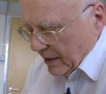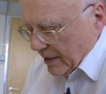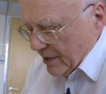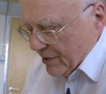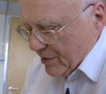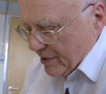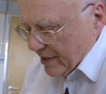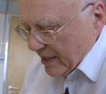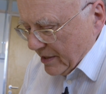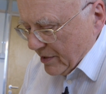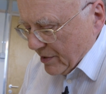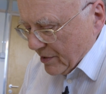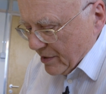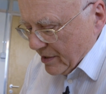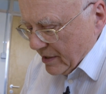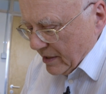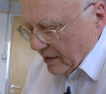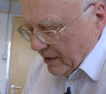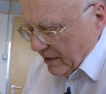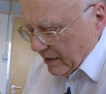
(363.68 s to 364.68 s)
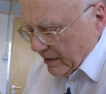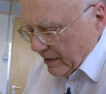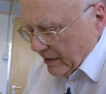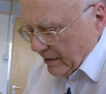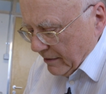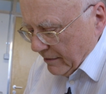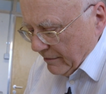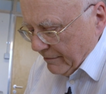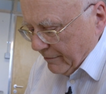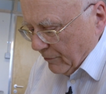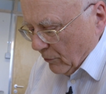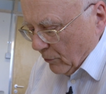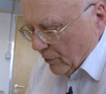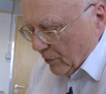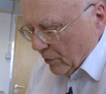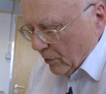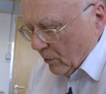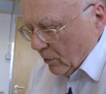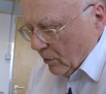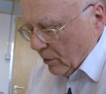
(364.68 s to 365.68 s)
is set aside for
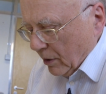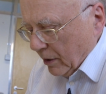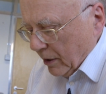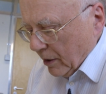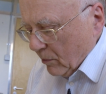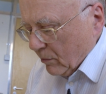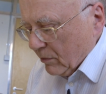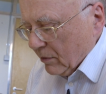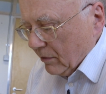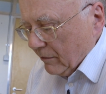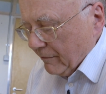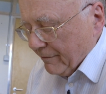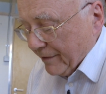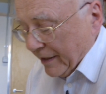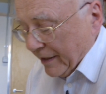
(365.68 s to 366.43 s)
your local